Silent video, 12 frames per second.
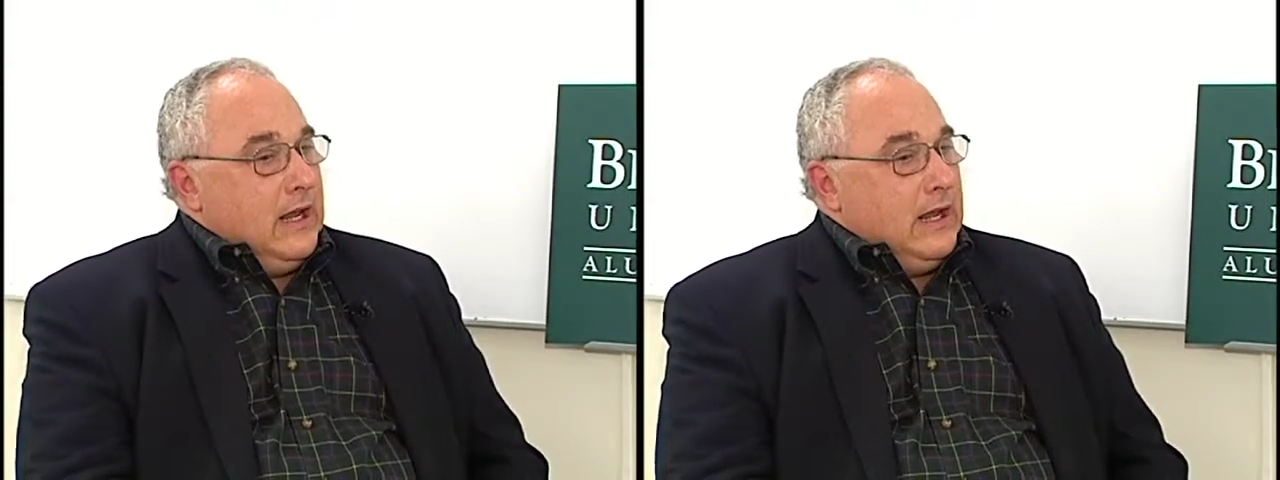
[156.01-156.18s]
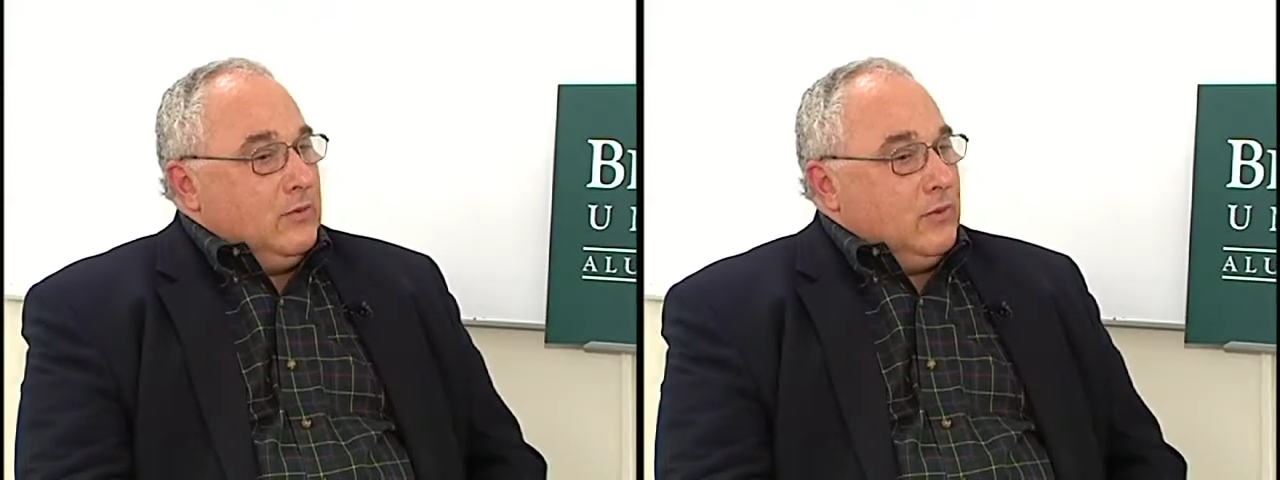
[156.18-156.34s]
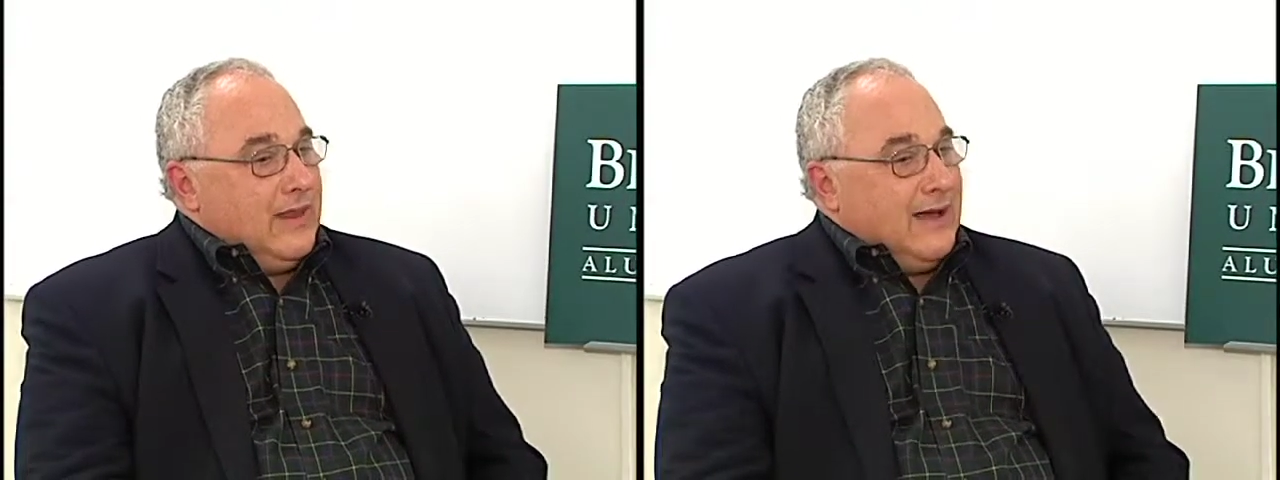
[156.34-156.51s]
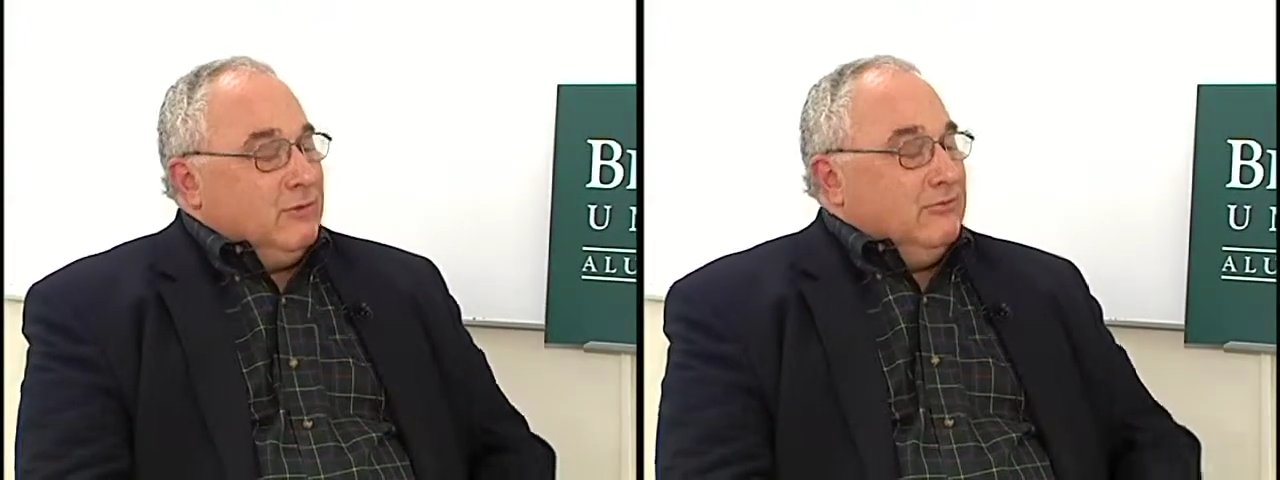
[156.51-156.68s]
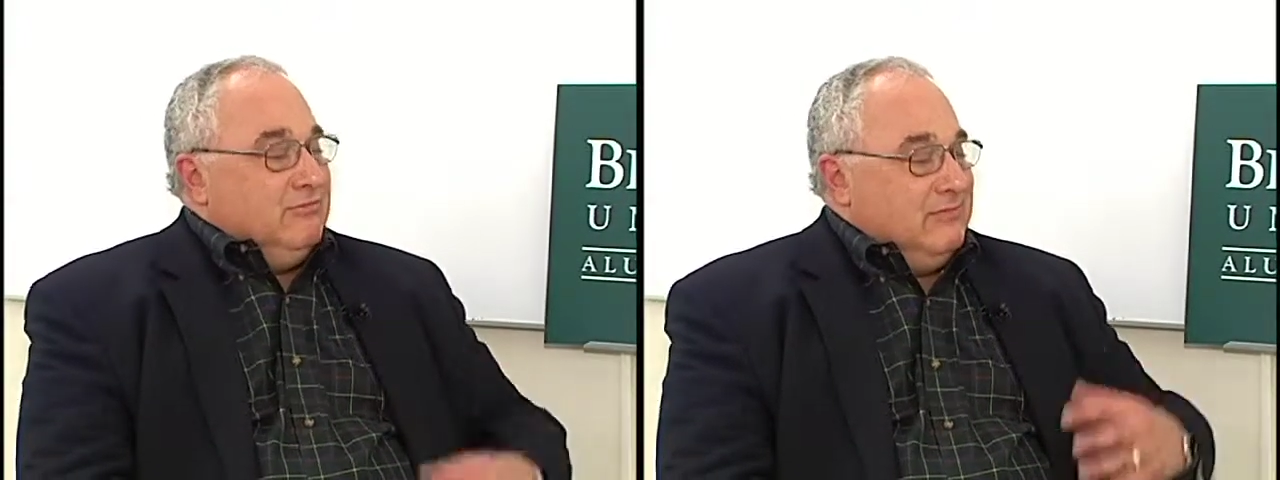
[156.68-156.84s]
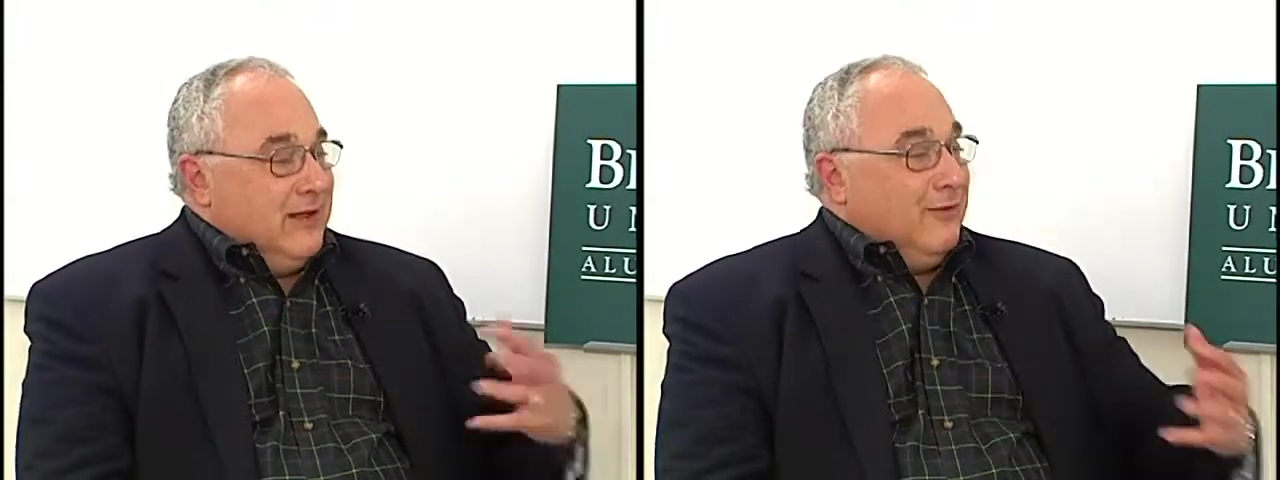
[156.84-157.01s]
And
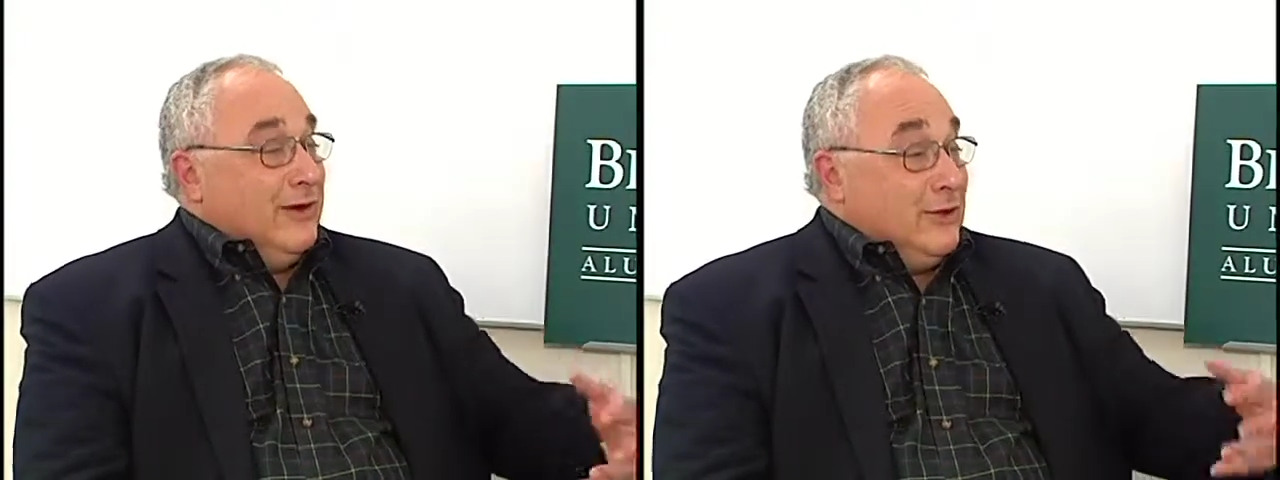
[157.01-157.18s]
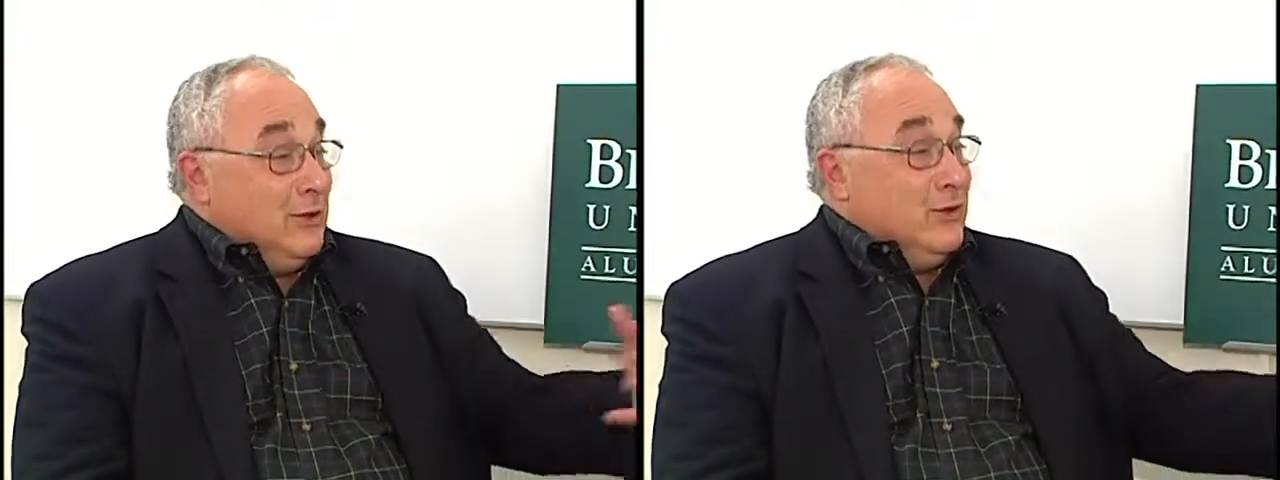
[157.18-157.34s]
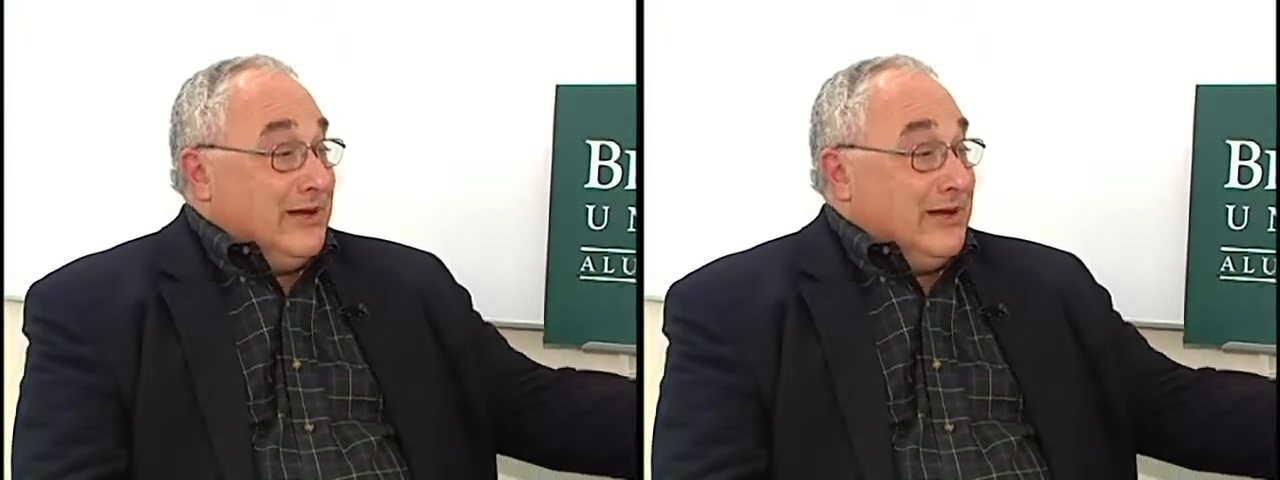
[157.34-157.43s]
without delving too